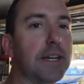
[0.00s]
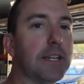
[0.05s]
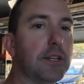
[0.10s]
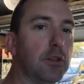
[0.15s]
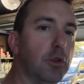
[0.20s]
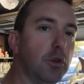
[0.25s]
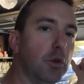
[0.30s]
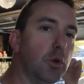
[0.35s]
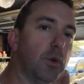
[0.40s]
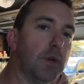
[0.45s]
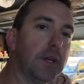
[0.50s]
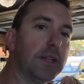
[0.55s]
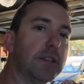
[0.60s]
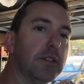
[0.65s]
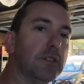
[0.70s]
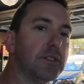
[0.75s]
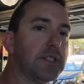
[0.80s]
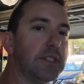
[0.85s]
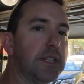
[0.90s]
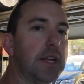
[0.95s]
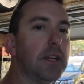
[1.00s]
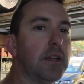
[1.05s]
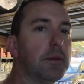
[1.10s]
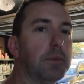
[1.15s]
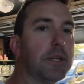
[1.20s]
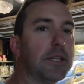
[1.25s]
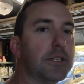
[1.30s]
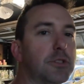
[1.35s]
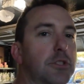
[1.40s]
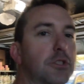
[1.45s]
I do got the little stand-up
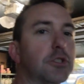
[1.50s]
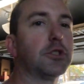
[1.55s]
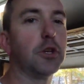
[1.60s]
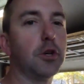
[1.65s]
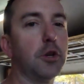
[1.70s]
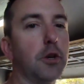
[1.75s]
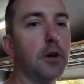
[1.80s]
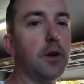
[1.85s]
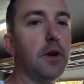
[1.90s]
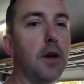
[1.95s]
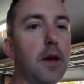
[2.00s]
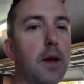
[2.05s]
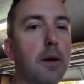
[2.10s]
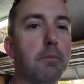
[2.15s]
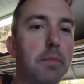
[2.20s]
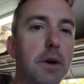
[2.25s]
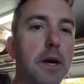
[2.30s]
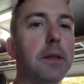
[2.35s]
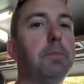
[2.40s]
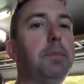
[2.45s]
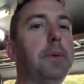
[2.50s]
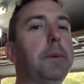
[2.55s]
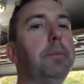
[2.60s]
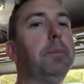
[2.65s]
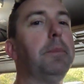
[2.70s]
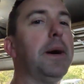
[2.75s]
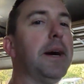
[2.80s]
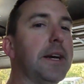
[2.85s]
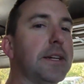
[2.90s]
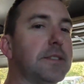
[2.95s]
electric scooter, but the pit
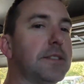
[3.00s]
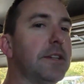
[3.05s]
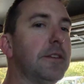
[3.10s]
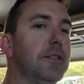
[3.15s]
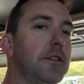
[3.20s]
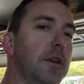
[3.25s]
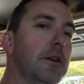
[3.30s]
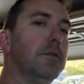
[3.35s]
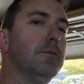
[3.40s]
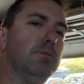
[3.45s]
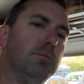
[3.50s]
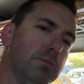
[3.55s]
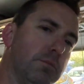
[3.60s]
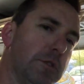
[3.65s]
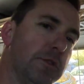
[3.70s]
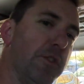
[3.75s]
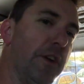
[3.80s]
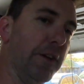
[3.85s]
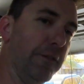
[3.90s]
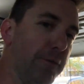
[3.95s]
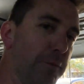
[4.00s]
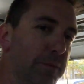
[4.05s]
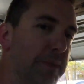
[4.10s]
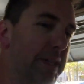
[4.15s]
bikes, you know, it's fun from